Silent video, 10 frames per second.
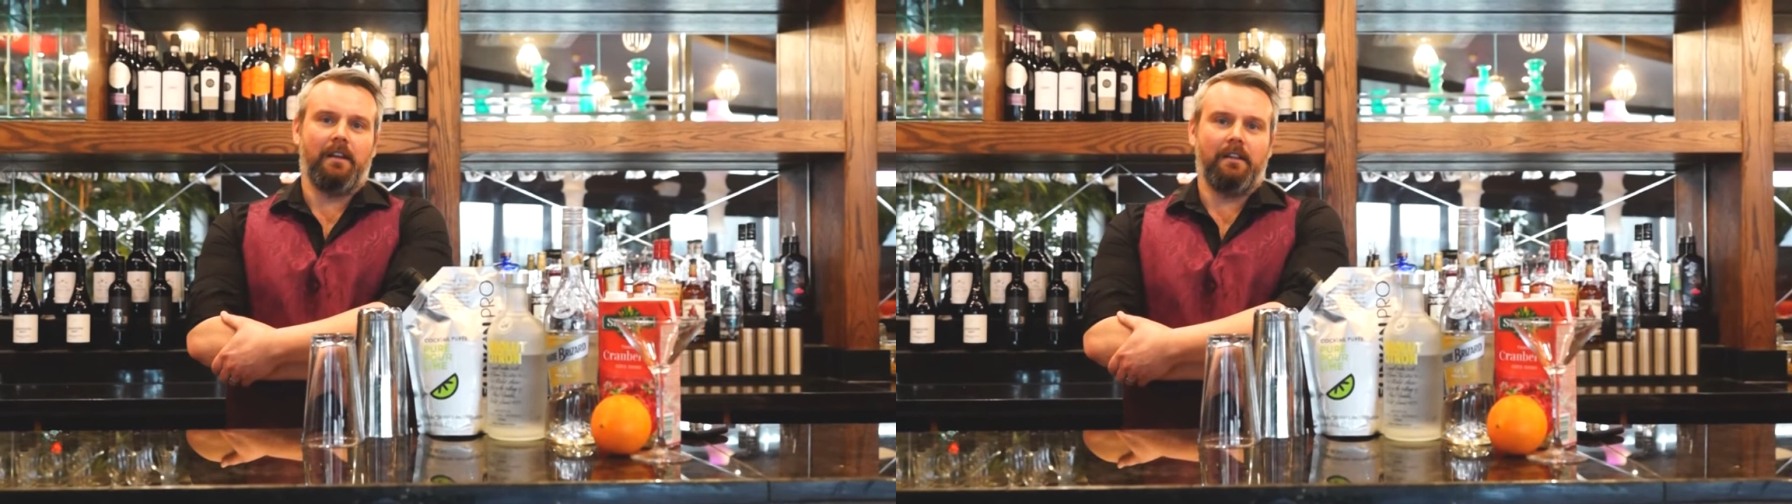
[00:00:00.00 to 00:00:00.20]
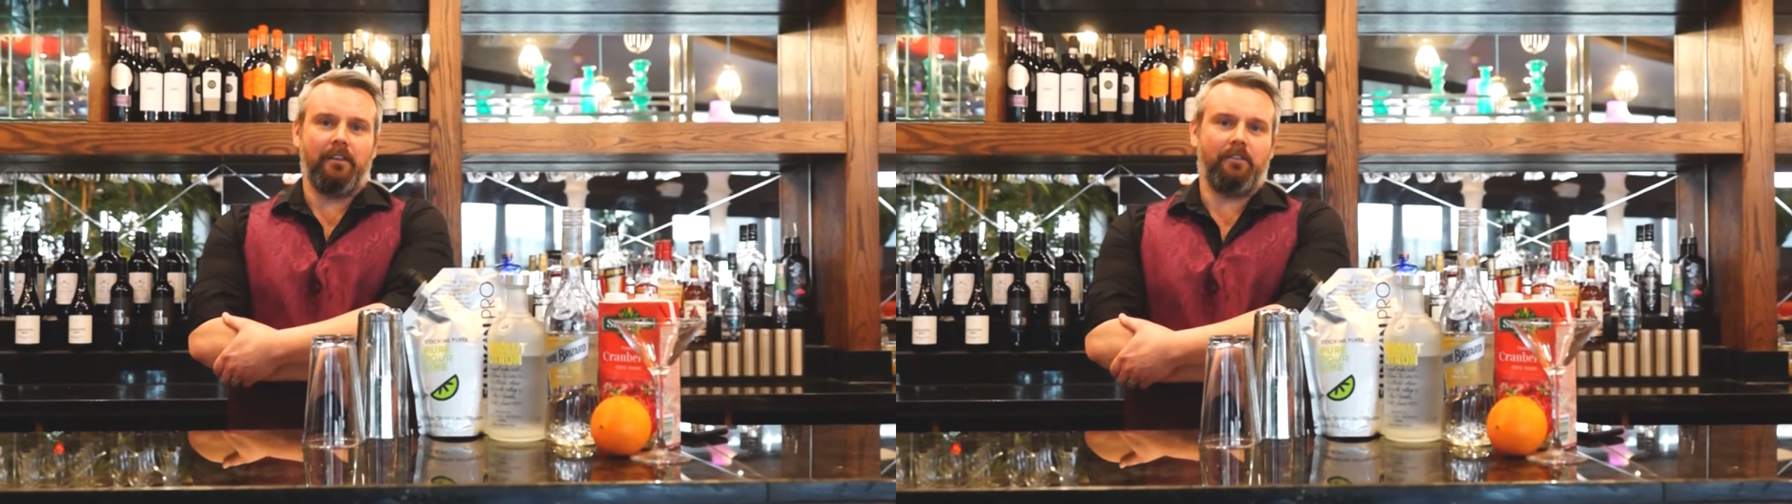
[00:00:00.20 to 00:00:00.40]

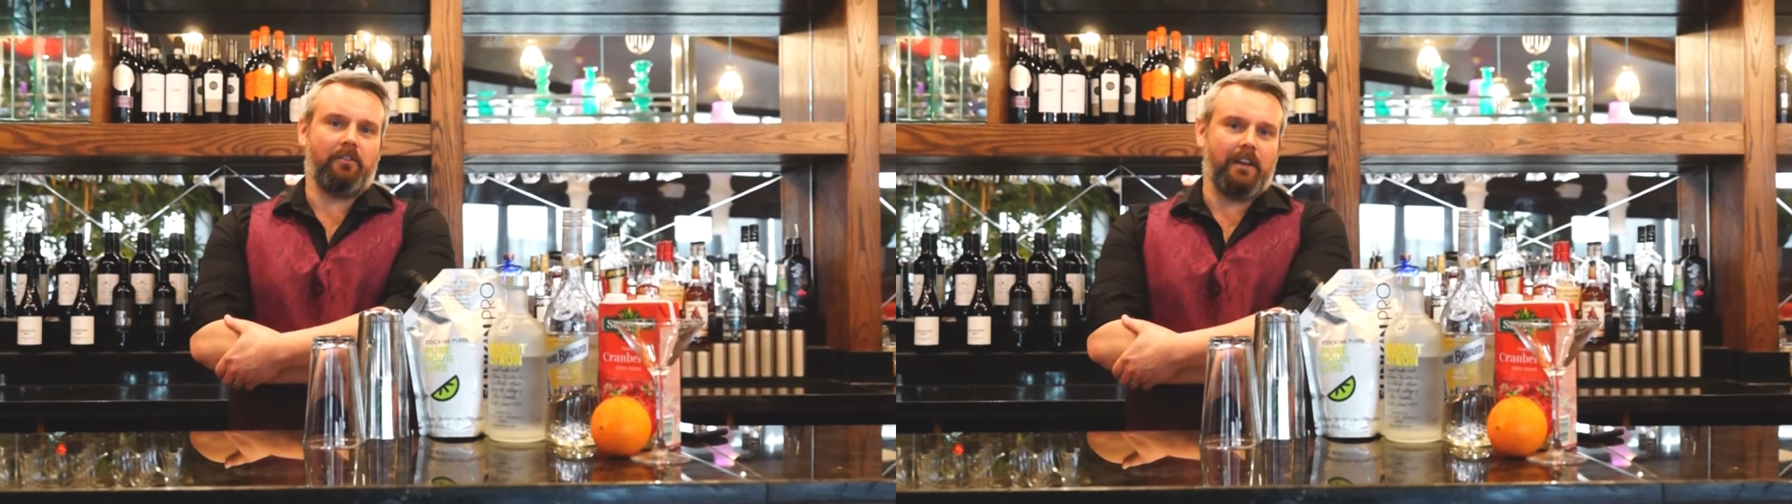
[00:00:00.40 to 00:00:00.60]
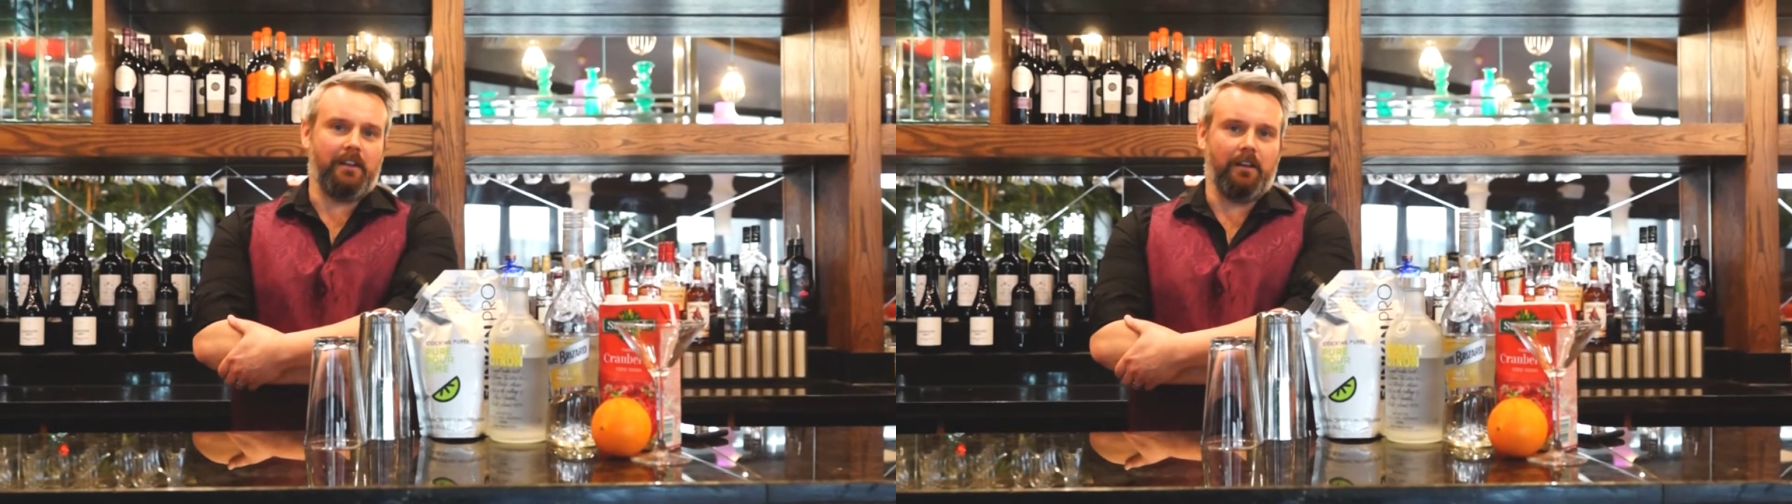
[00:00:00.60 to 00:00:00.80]
let's
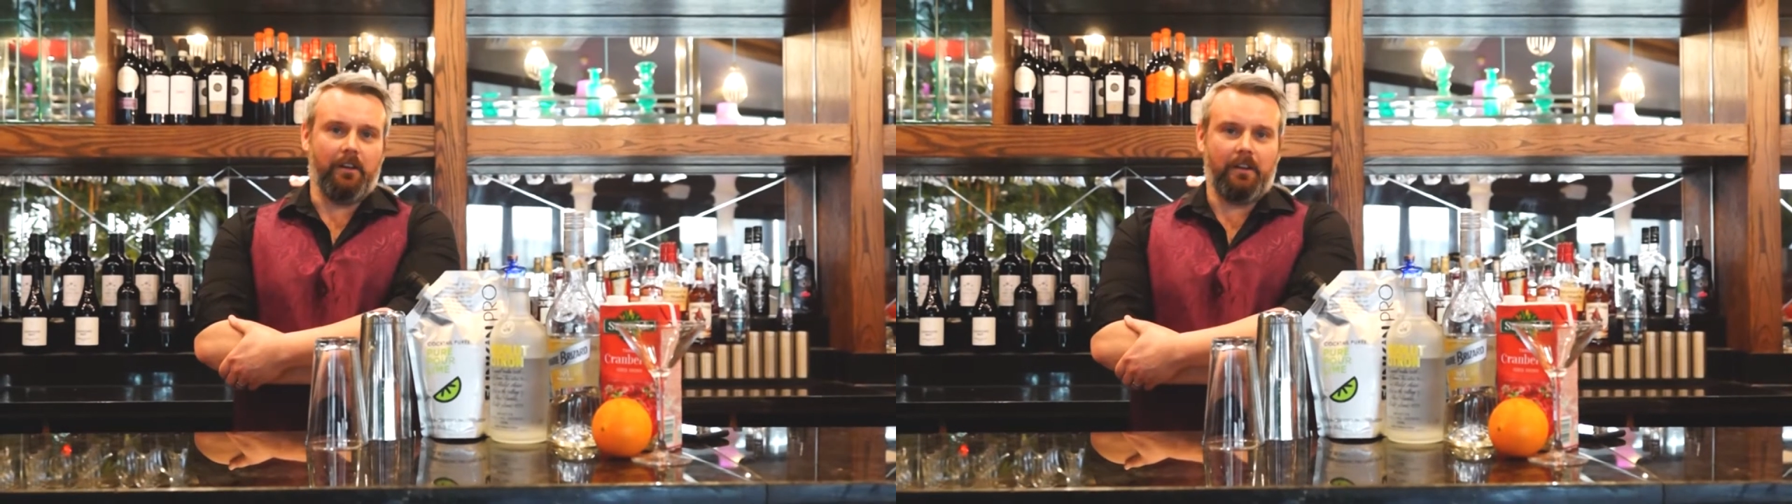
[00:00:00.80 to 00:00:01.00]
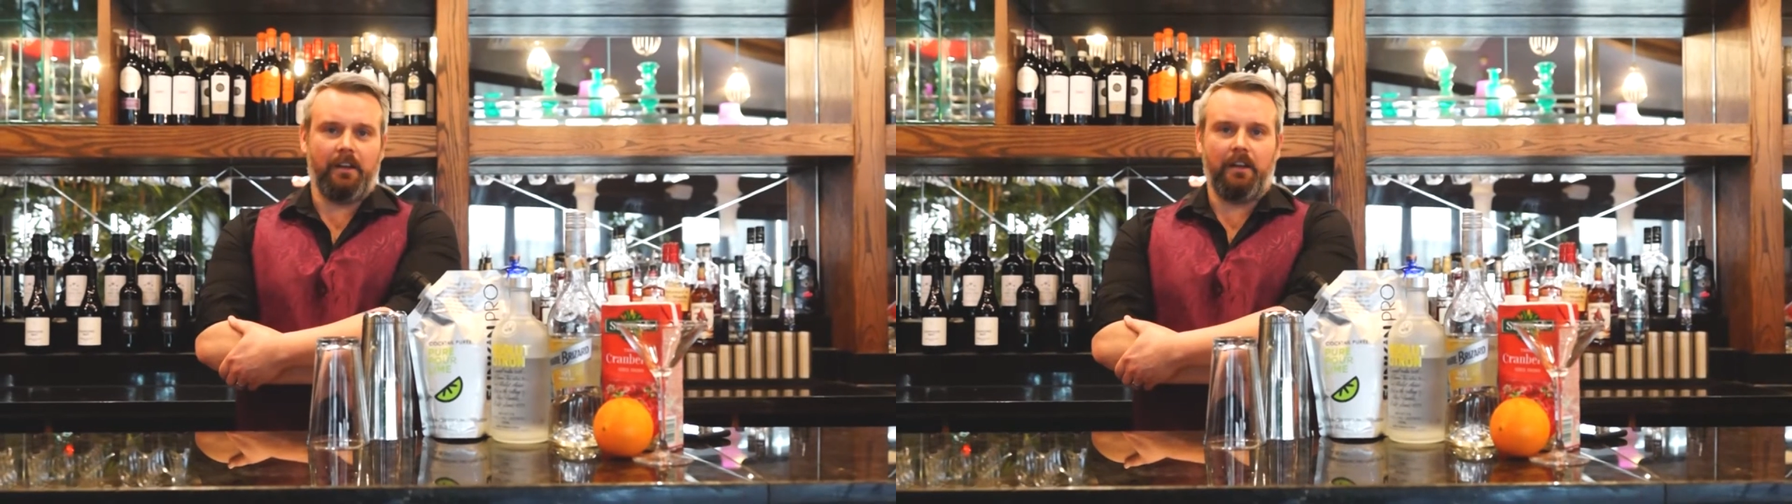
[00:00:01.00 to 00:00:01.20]
just take a
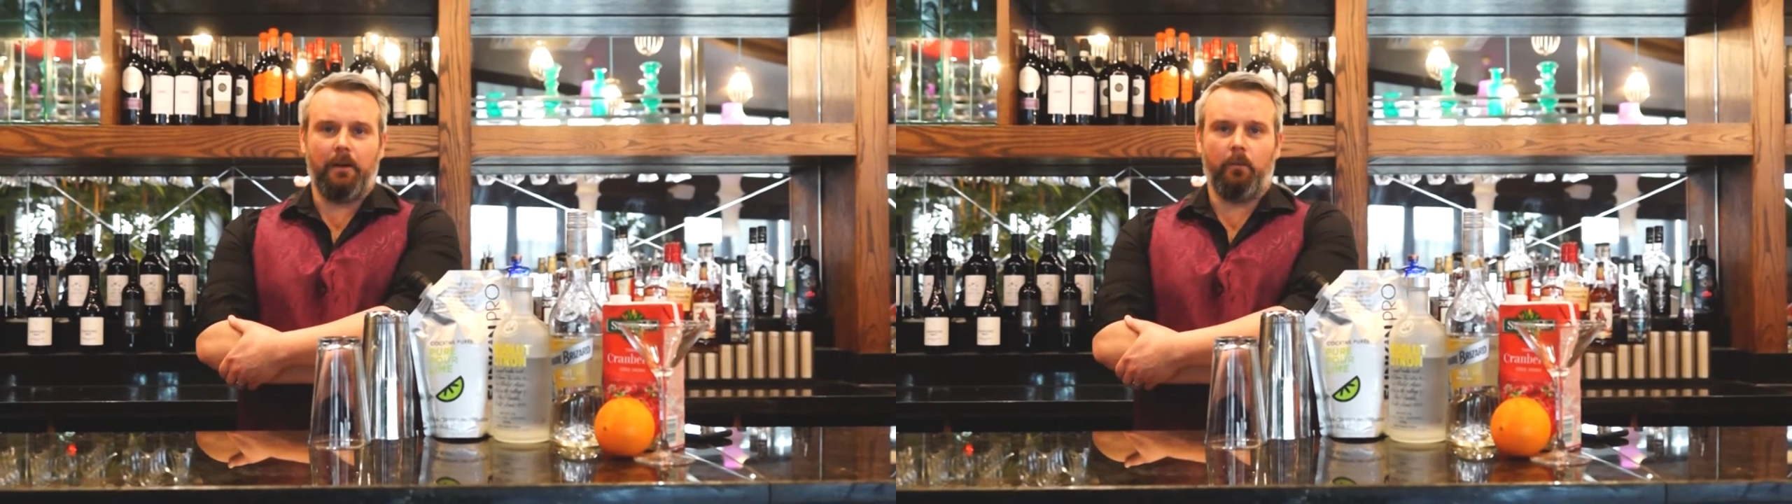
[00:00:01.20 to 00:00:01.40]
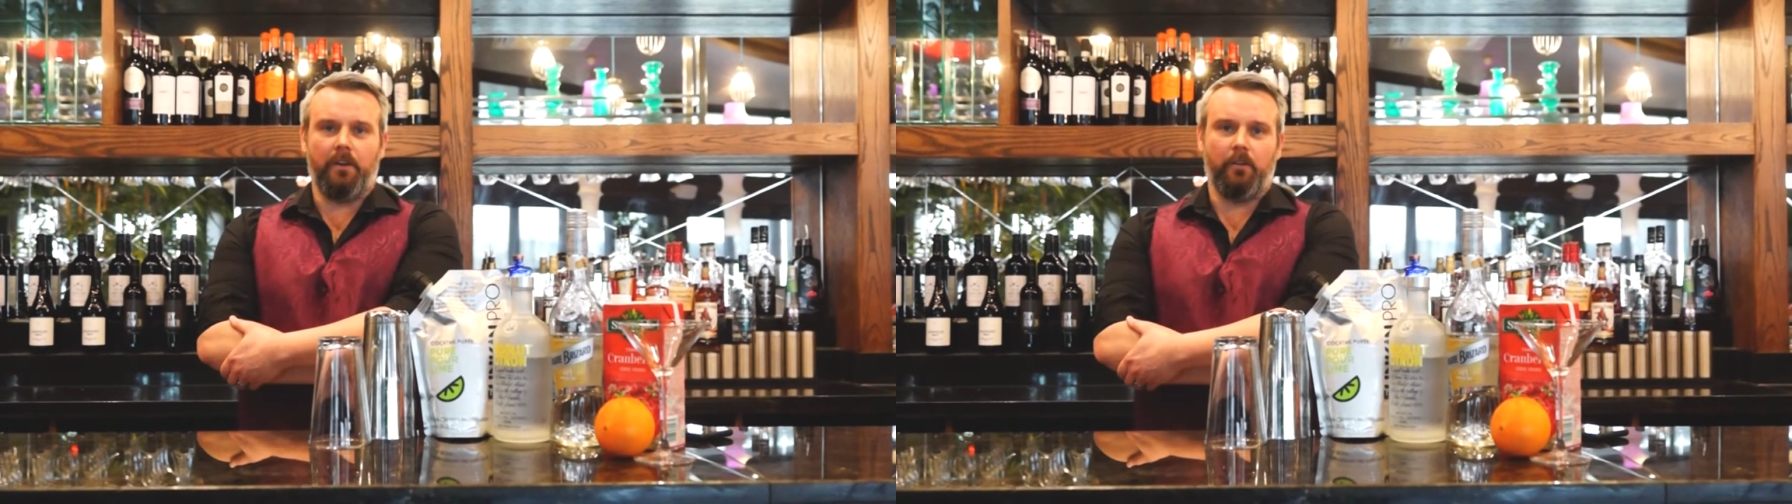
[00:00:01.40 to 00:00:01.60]
look
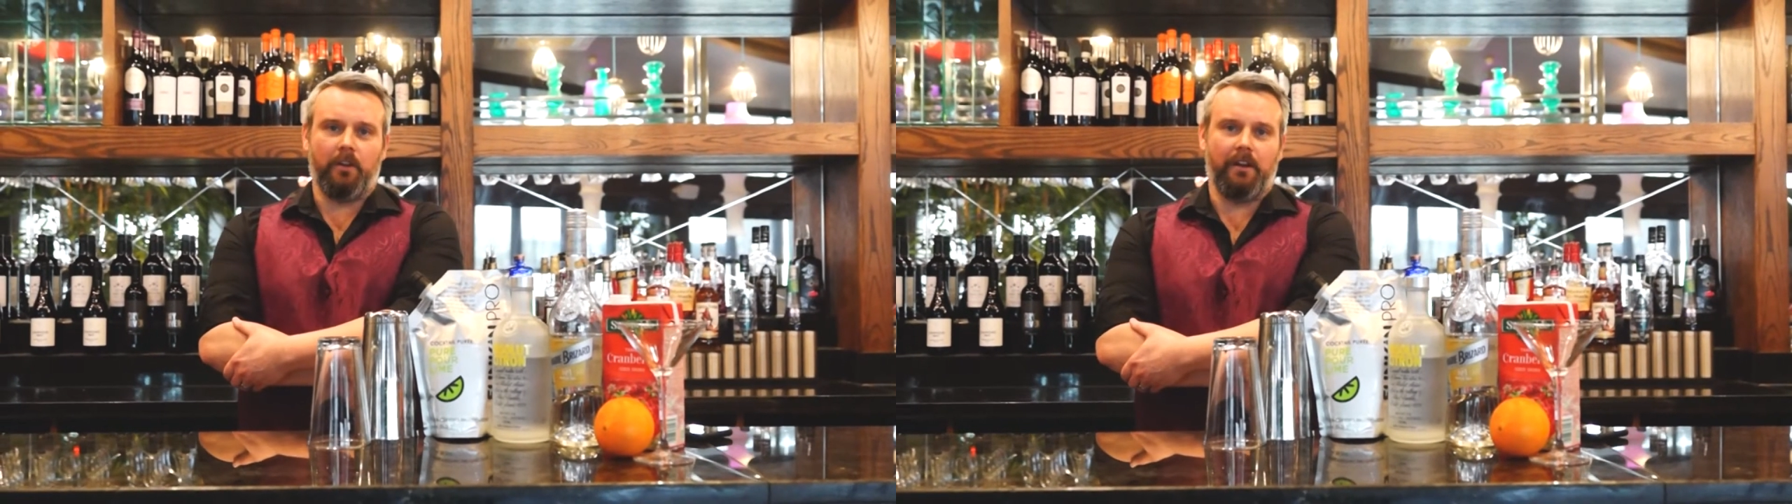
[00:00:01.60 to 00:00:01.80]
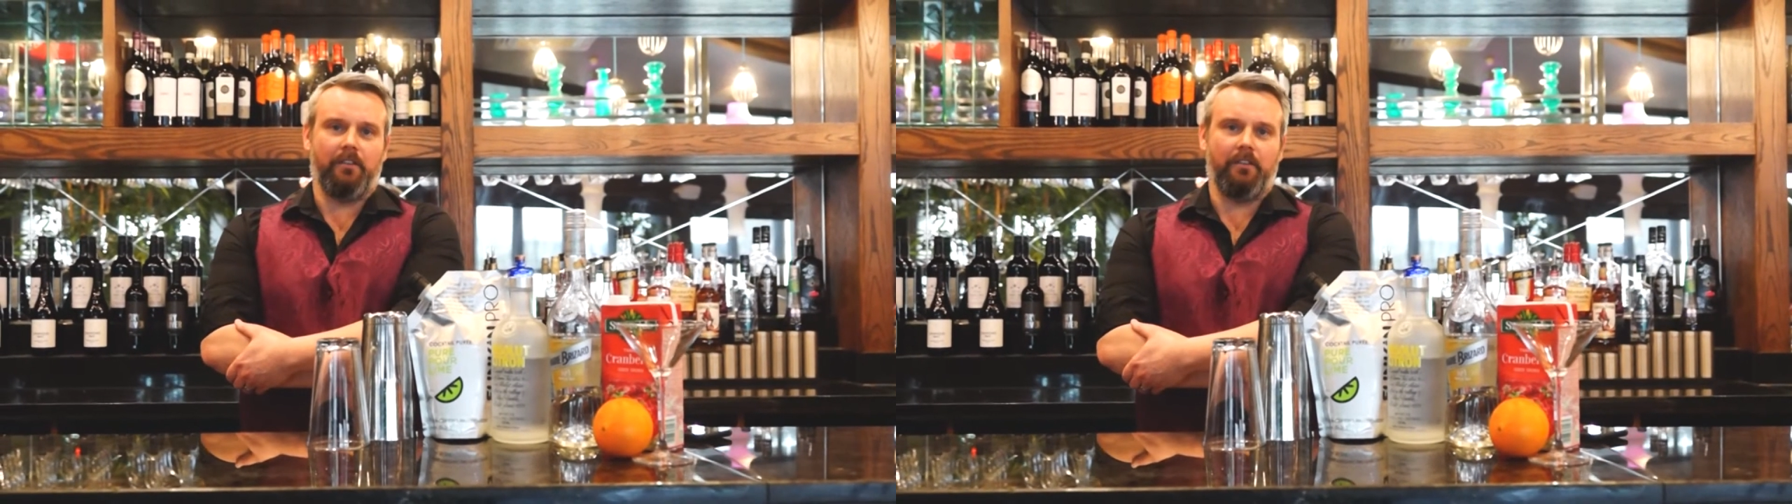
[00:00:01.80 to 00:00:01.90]
at what you're going